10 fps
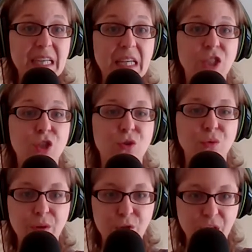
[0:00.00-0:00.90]

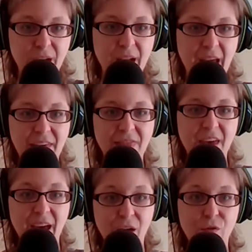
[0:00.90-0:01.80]
extrusion at
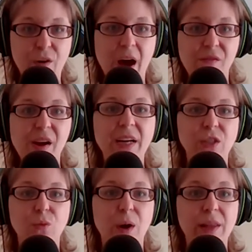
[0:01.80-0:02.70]
the
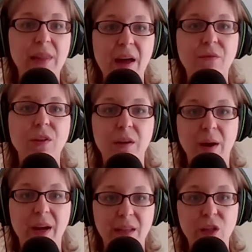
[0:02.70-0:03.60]
L5-S1 level in
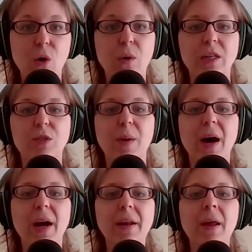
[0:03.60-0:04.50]
my lower
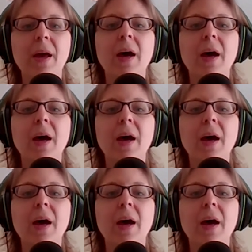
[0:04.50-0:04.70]
spine,